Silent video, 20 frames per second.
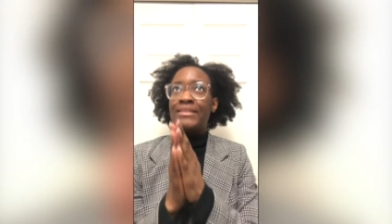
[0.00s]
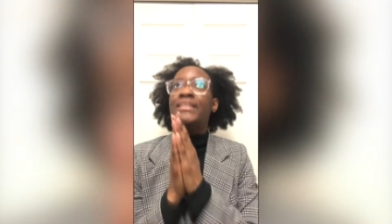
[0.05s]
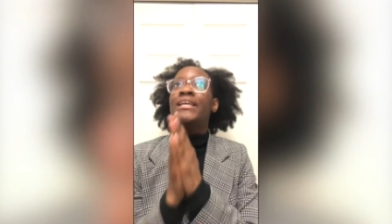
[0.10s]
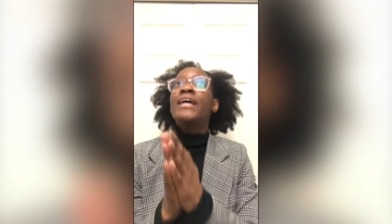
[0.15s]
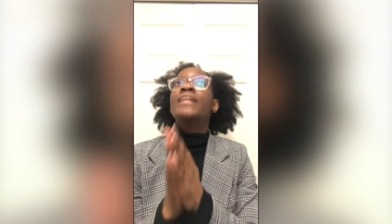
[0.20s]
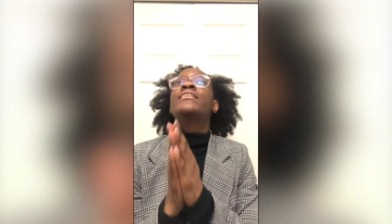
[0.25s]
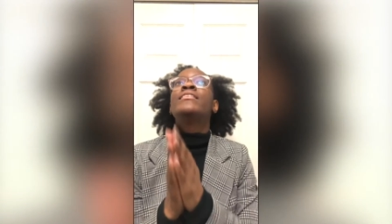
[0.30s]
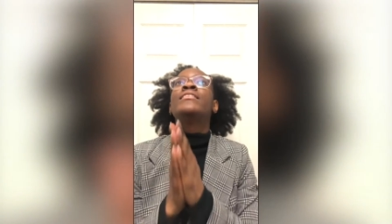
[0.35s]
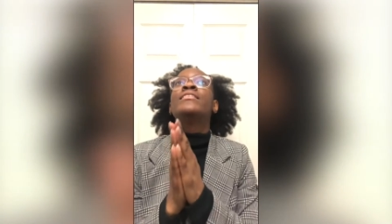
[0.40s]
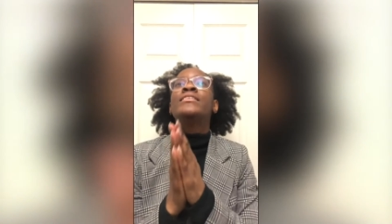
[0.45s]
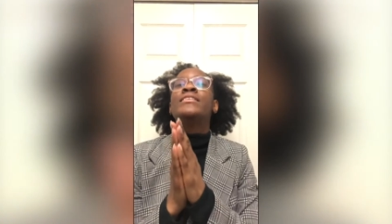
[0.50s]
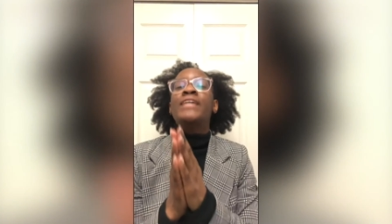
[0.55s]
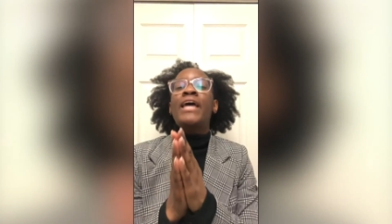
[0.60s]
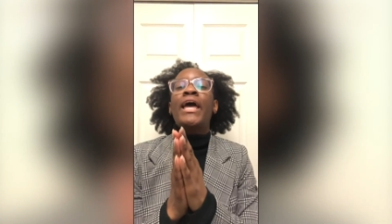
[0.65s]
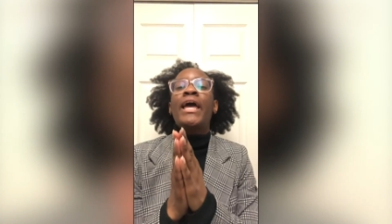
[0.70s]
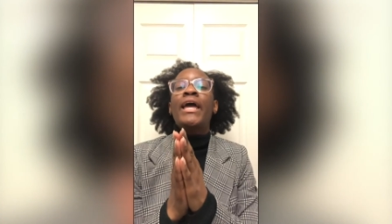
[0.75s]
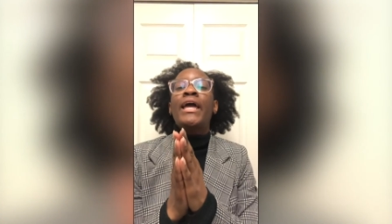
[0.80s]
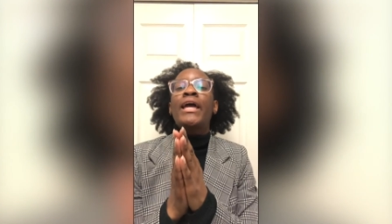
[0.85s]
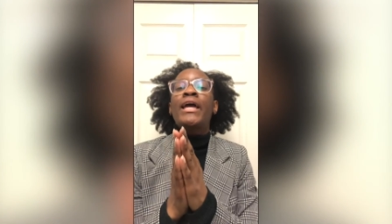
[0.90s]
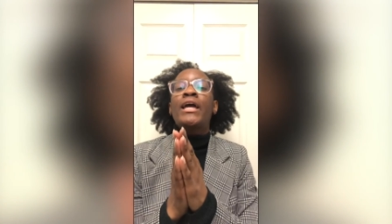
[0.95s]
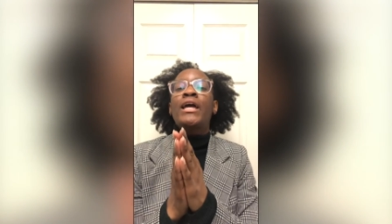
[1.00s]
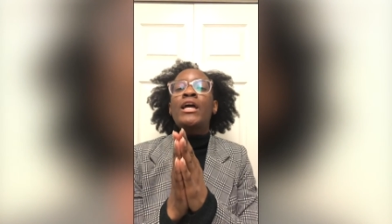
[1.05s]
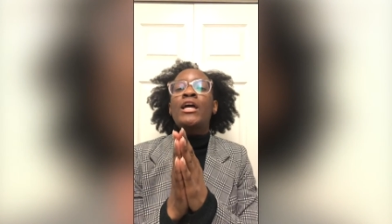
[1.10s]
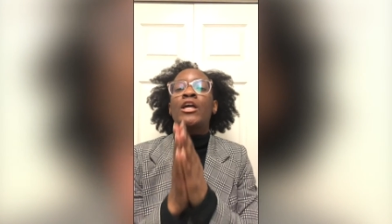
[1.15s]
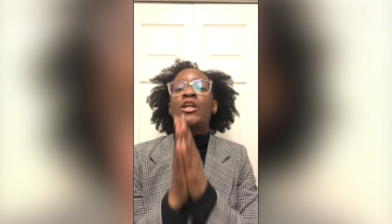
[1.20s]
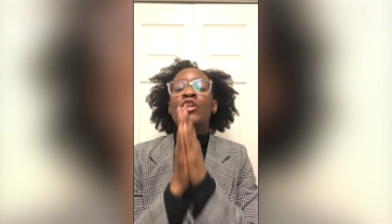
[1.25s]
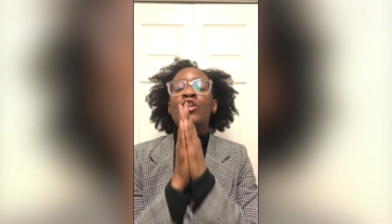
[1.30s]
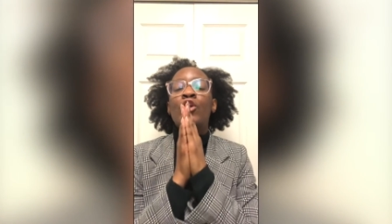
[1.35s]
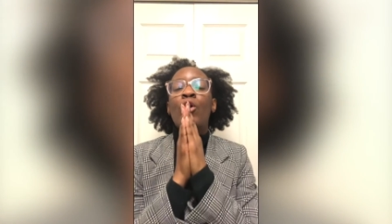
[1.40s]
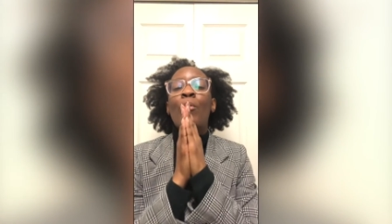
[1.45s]
the end of the day,
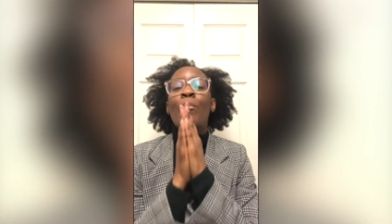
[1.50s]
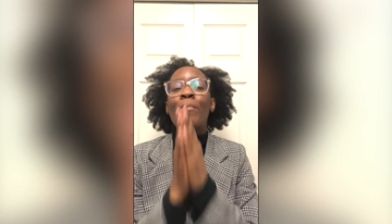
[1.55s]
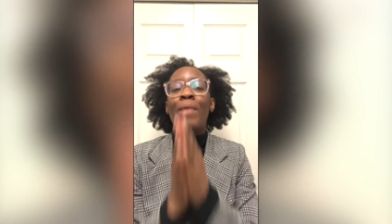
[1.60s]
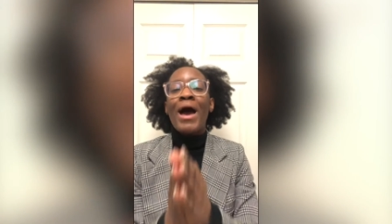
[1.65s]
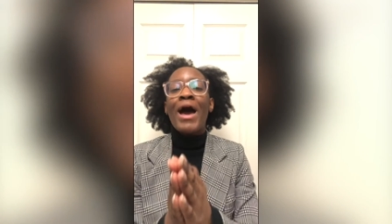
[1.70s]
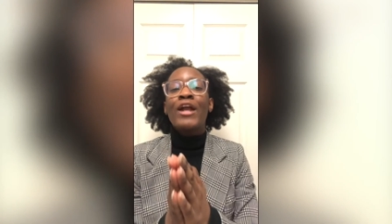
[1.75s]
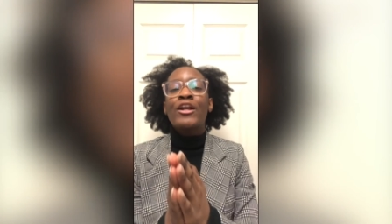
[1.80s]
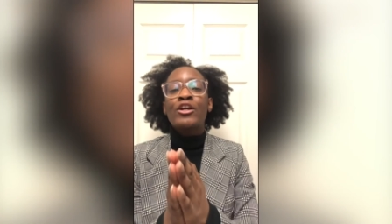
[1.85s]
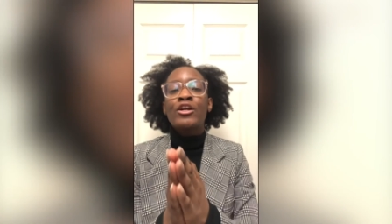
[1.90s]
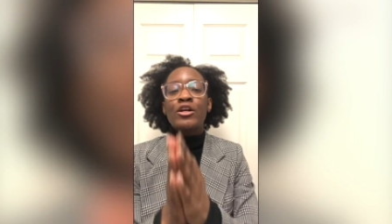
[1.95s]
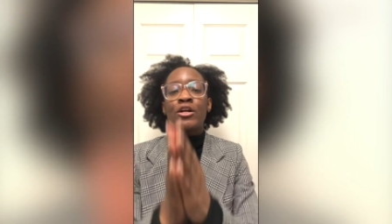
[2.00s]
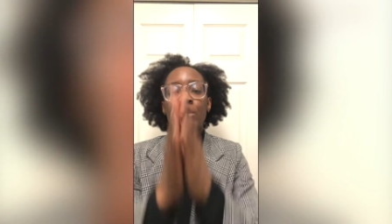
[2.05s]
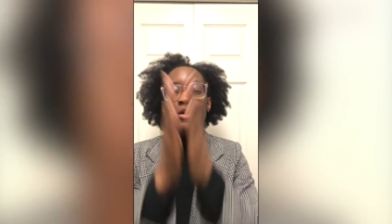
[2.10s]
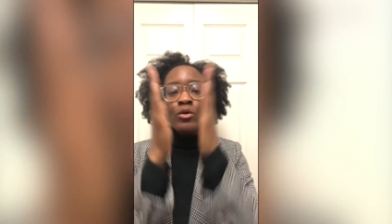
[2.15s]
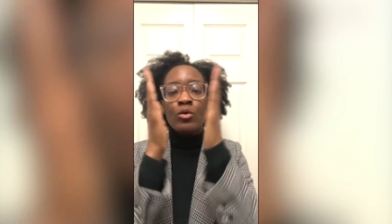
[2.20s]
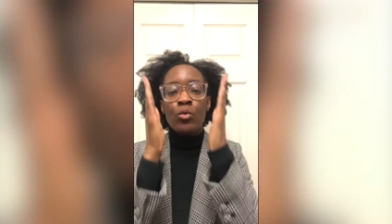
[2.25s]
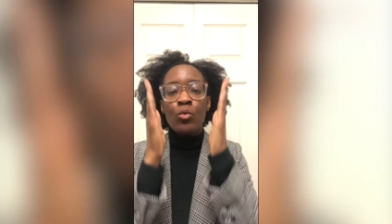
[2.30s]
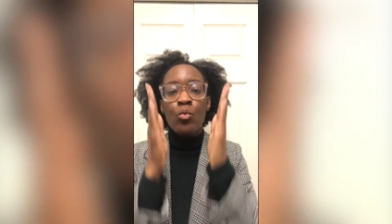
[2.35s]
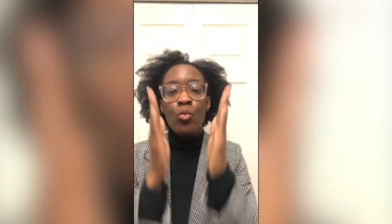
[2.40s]
no matter